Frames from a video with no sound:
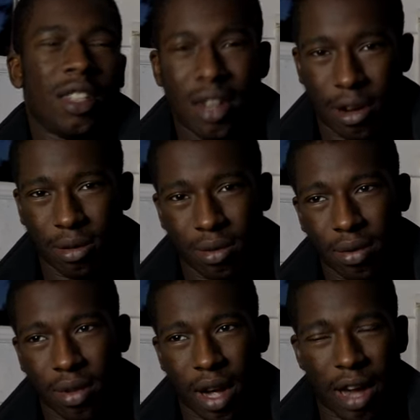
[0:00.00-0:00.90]
no,
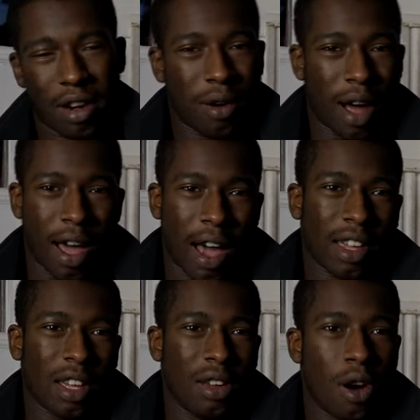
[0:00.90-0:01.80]
I know I, I
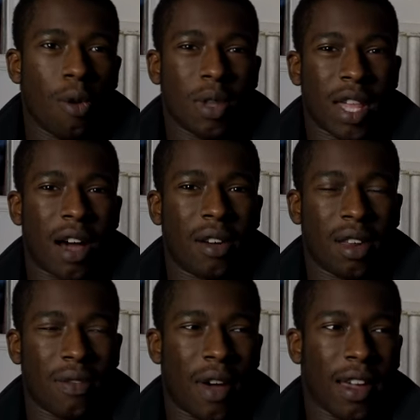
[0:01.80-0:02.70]
can go without it
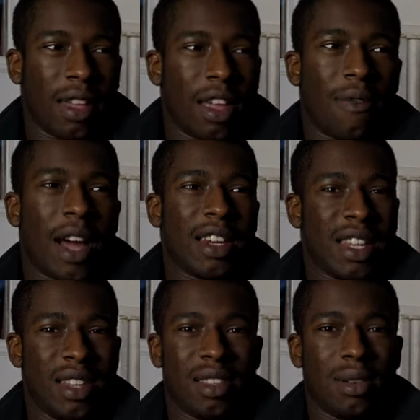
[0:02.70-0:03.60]
if I, if
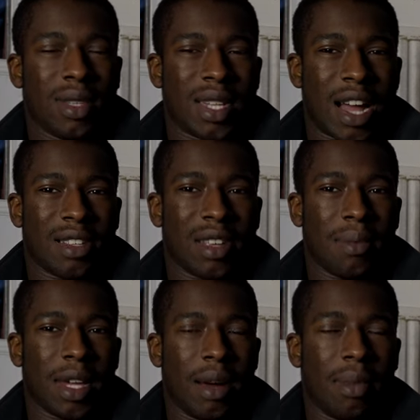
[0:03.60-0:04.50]
need to. It's not
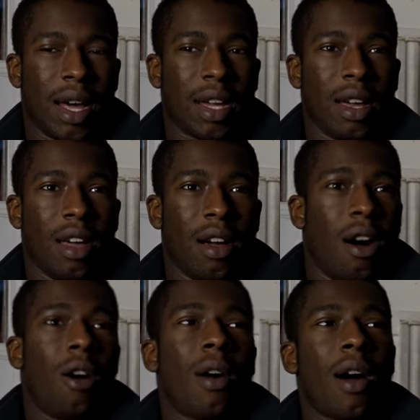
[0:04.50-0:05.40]
something I'm like,
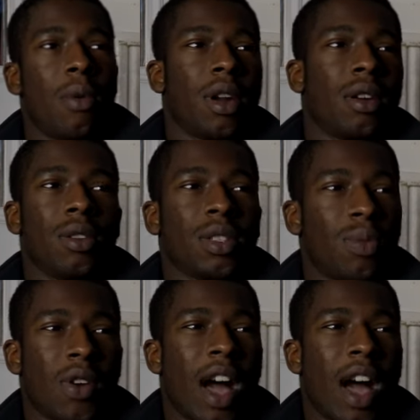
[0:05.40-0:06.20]
oh, I want to go smoke.